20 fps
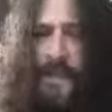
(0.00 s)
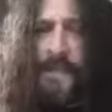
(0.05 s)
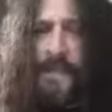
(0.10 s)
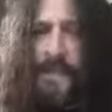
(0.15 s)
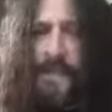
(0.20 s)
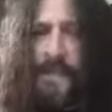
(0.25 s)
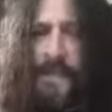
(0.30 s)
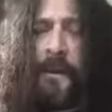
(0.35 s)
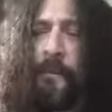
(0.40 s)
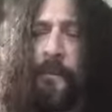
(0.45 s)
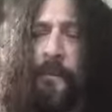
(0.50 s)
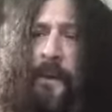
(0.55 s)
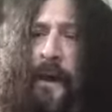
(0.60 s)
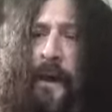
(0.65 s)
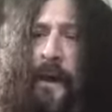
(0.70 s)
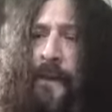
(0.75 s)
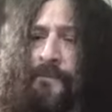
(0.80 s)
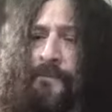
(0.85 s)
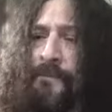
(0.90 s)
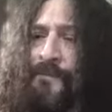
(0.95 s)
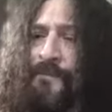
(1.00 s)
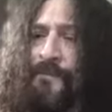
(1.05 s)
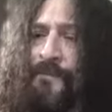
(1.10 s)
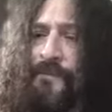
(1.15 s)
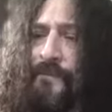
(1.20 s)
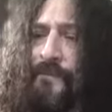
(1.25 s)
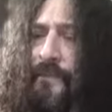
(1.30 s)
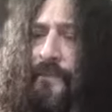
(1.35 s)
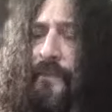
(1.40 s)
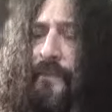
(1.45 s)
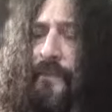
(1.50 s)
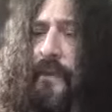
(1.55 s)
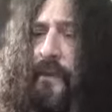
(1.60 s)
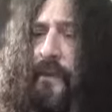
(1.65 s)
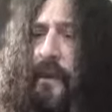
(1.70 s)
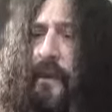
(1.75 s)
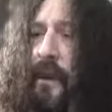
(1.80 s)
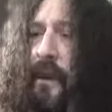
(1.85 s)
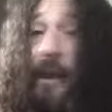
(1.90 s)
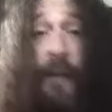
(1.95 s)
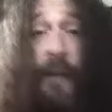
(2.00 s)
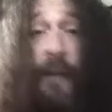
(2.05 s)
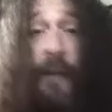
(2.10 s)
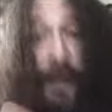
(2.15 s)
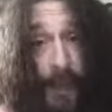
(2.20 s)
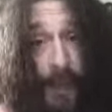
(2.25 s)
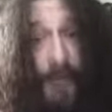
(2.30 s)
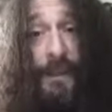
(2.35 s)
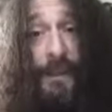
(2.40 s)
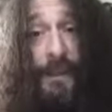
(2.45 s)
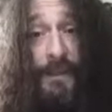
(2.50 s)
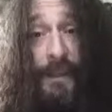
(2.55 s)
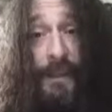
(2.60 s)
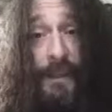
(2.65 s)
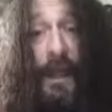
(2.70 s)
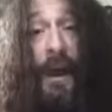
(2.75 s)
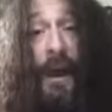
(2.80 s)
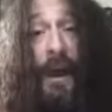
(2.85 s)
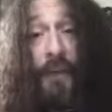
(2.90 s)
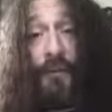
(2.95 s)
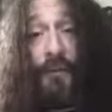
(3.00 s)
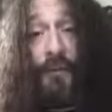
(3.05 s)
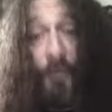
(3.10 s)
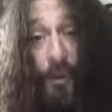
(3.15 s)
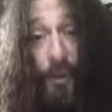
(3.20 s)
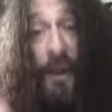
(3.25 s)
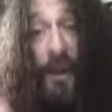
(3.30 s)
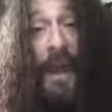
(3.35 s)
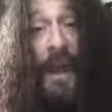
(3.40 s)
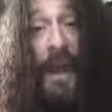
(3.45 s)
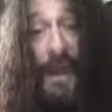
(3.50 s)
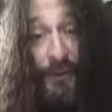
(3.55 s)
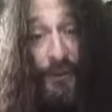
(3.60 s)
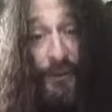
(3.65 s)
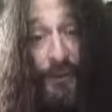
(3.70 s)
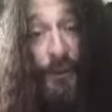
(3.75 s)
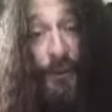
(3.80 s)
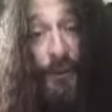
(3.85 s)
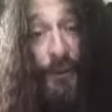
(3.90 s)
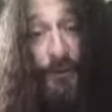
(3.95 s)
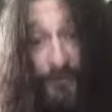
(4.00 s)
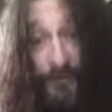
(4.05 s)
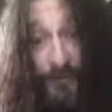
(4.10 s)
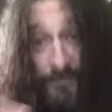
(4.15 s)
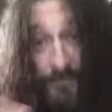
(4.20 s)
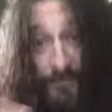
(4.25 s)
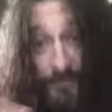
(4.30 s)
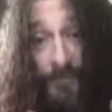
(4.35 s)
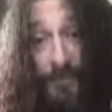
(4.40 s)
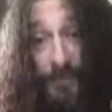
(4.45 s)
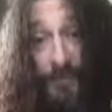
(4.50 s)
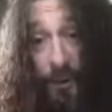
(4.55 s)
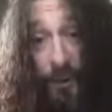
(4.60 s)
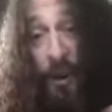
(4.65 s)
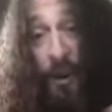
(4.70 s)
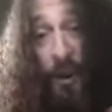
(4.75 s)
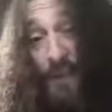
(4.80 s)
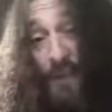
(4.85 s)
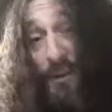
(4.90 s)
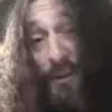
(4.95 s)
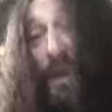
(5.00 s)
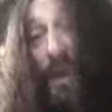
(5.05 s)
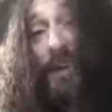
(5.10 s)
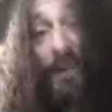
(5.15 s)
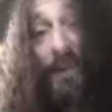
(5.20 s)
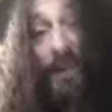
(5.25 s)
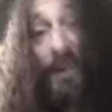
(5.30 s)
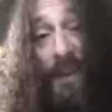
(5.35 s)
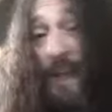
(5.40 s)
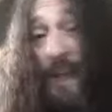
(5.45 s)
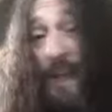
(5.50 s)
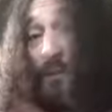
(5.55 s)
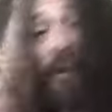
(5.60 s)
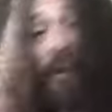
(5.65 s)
some had Kiss Alive 1 and 2 on 8-track. That's where I